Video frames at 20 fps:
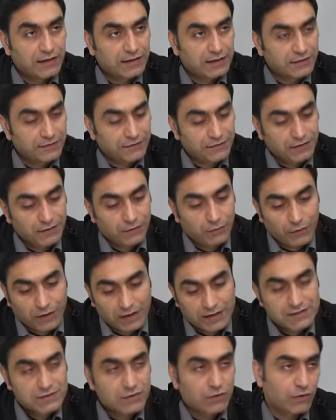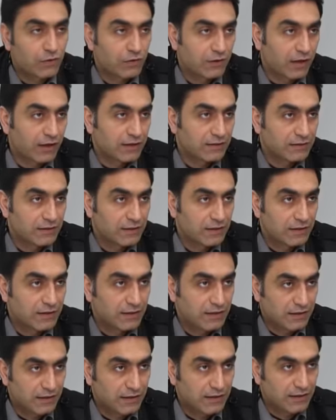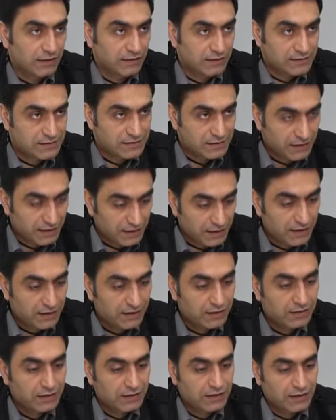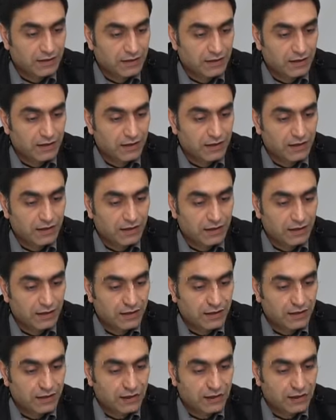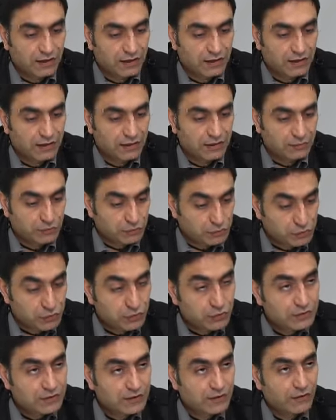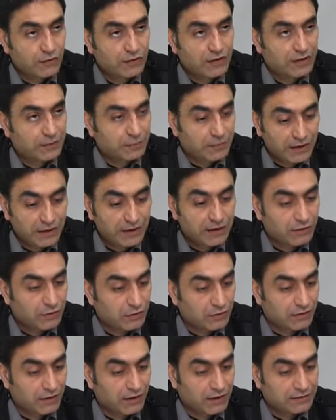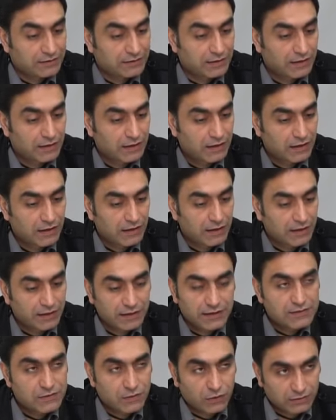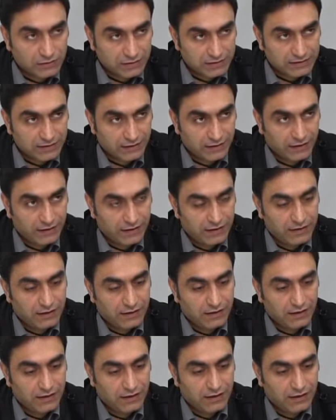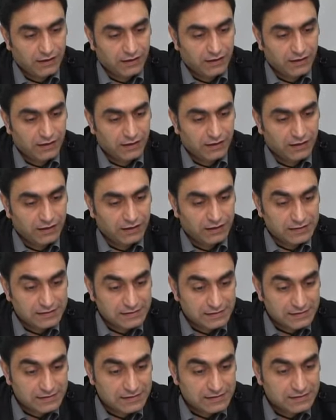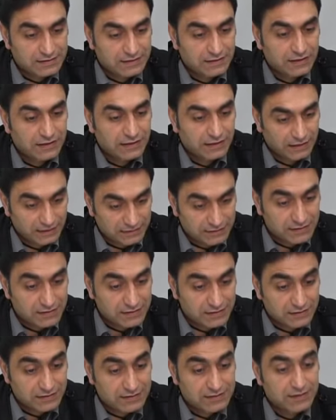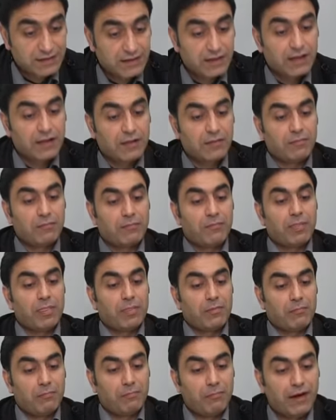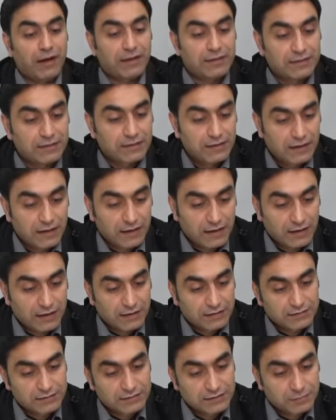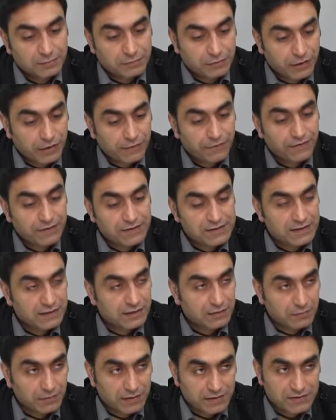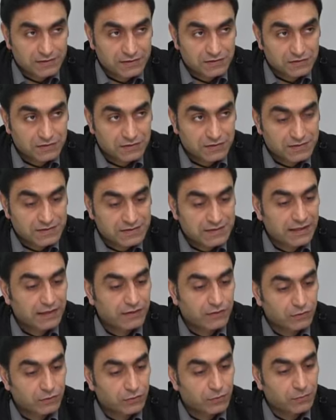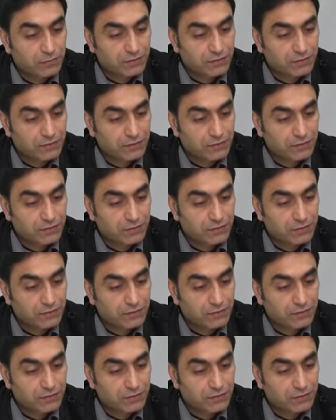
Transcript: if he was or not. Is he mawjood, a being or not? He is already exists. But the prophets and the messengers said to